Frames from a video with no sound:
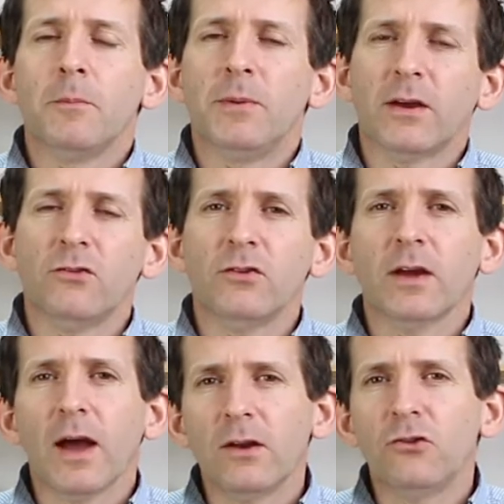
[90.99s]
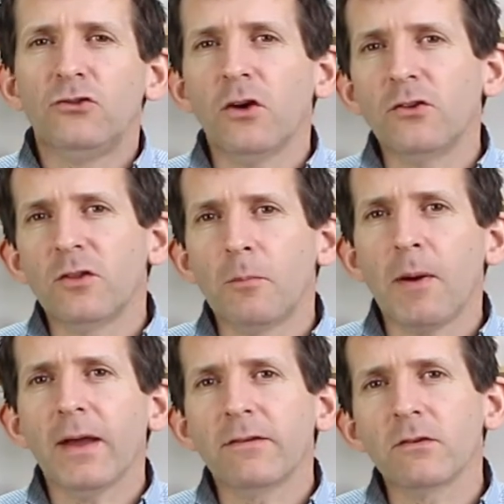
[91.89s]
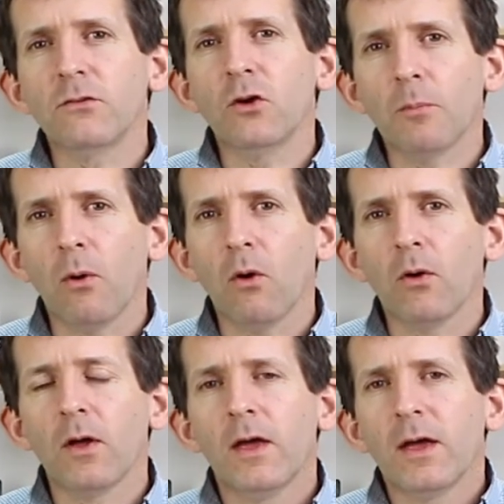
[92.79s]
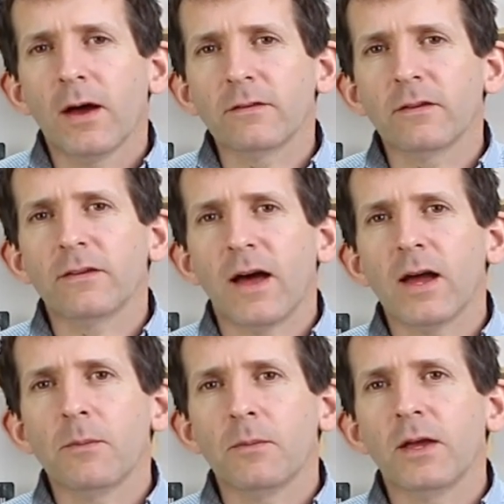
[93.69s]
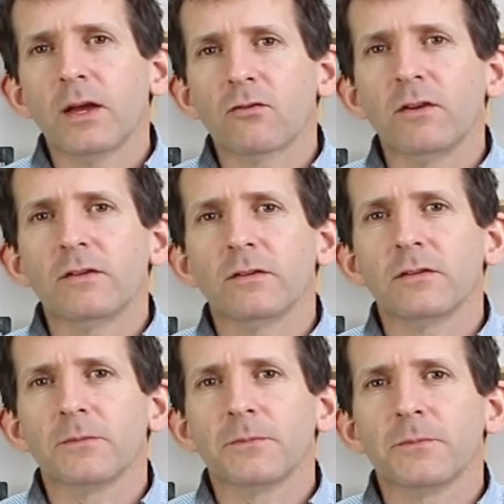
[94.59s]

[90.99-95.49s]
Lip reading: because you can kind of judge the pace of your pour as the time increases.